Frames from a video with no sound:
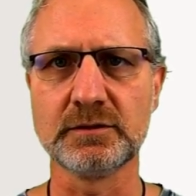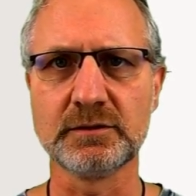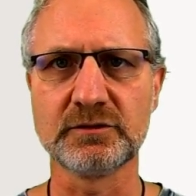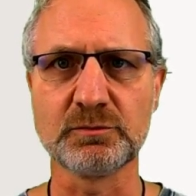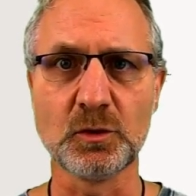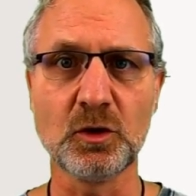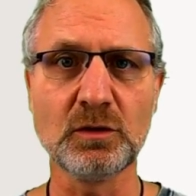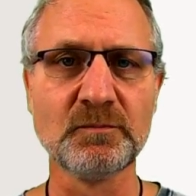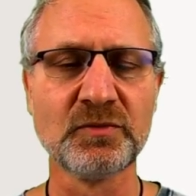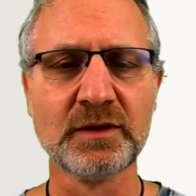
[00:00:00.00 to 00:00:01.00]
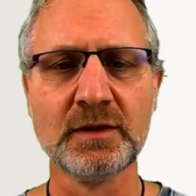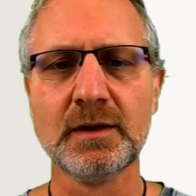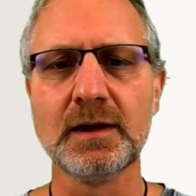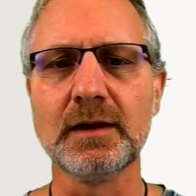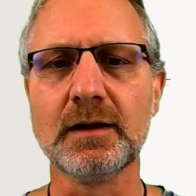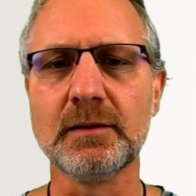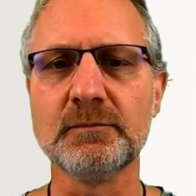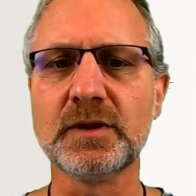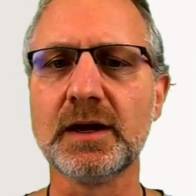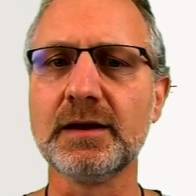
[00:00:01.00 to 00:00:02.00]
small,
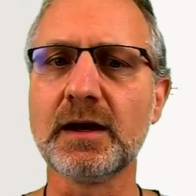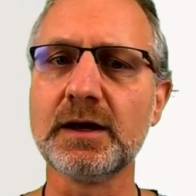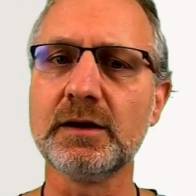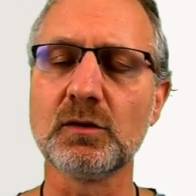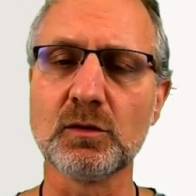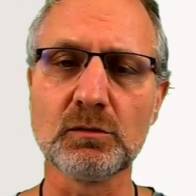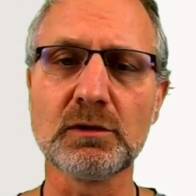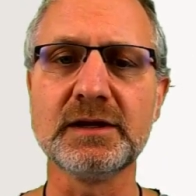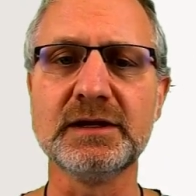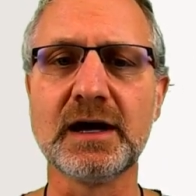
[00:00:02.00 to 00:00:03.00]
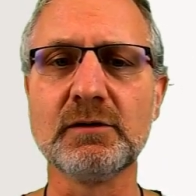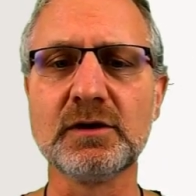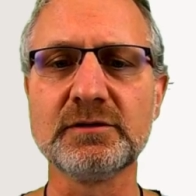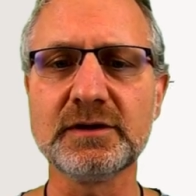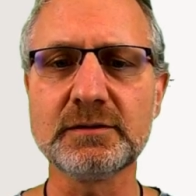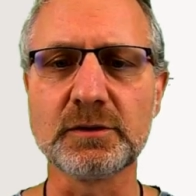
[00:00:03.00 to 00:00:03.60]
and I already downloaded,